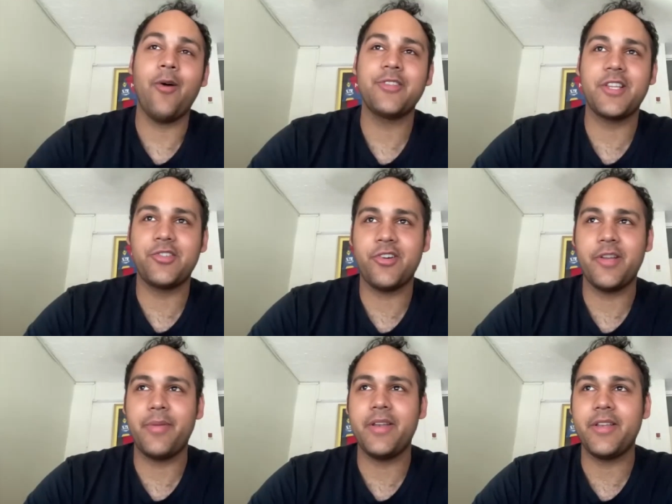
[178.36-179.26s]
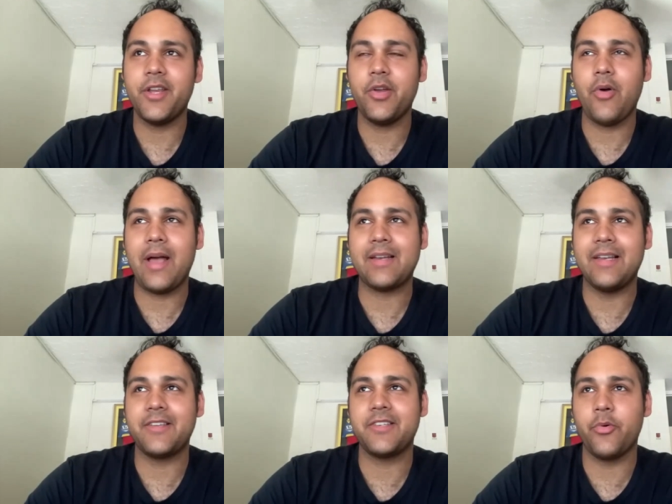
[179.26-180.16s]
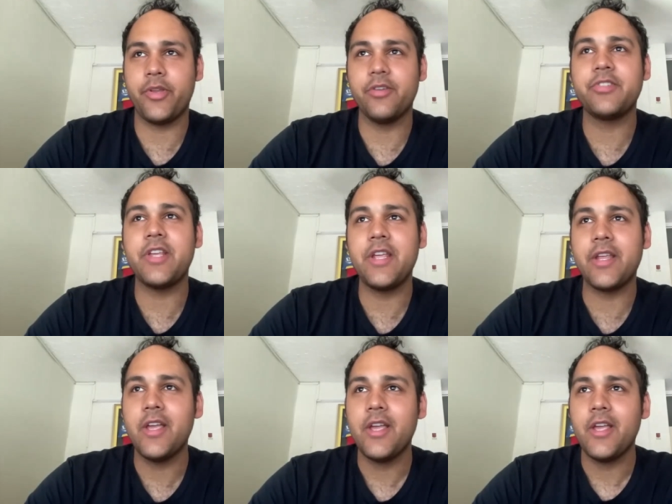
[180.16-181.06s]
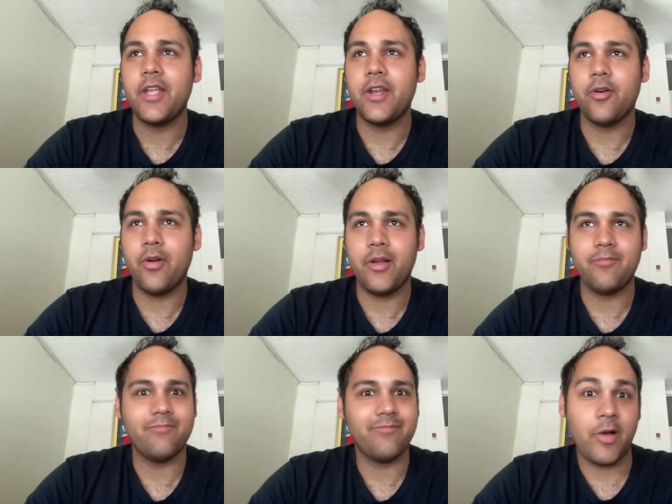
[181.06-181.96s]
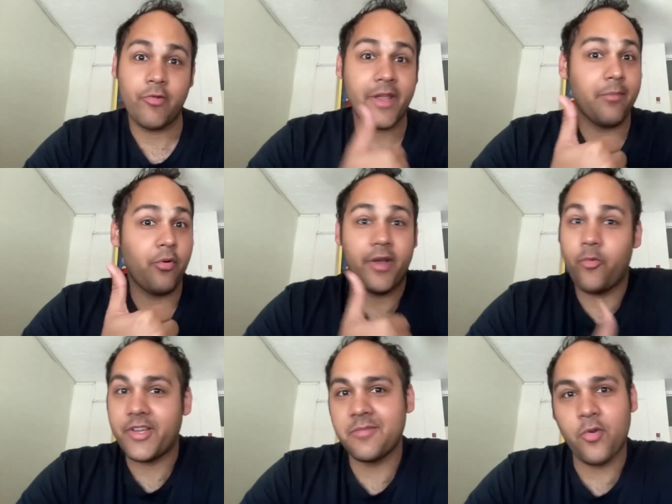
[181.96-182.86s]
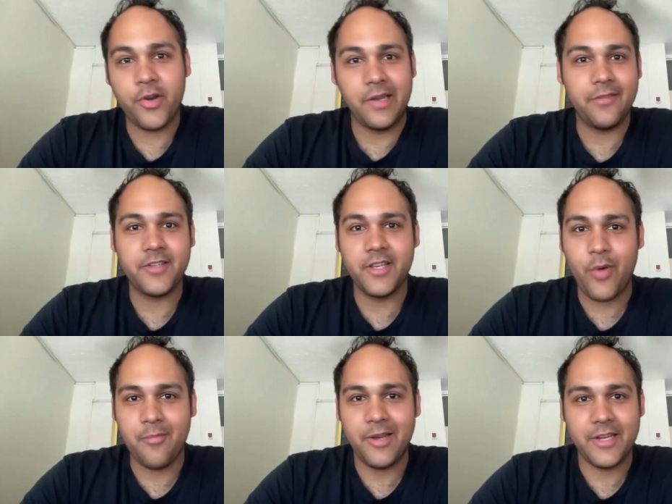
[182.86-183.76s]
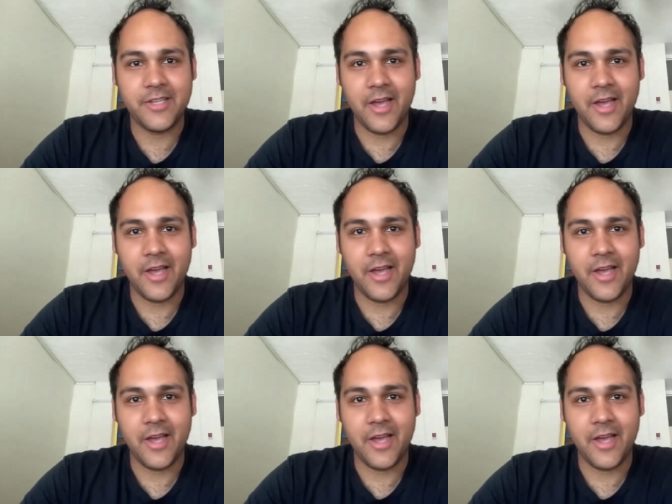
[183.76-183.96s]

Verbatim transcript: how has the journey been, you know, at Leicester when you're seeing, you know, a reggae boy in Wes Morgan lifting the Premier League